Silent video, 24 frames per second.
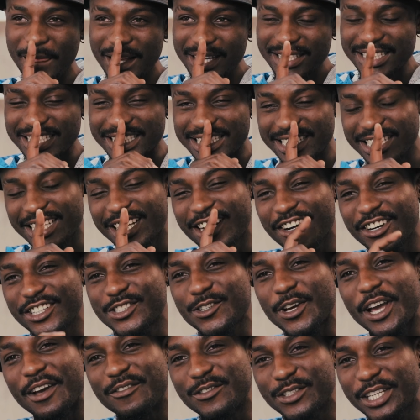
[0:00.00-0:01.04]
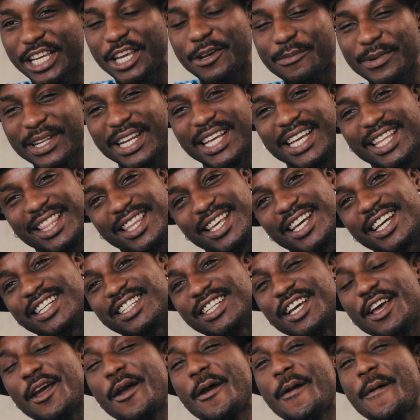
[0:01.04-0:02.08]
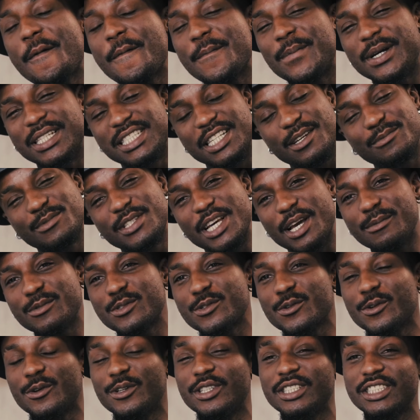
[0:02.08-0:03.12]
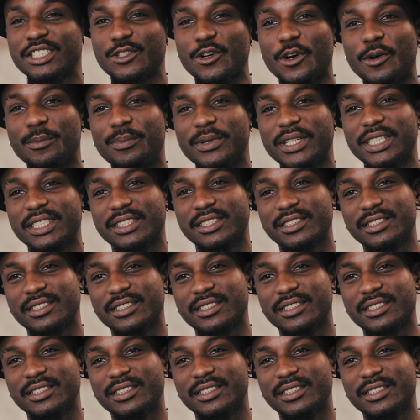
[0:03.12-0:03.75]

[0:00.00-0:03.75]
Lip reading: It's a secret, so I have to keep it like that. Sometime soon it's dropping.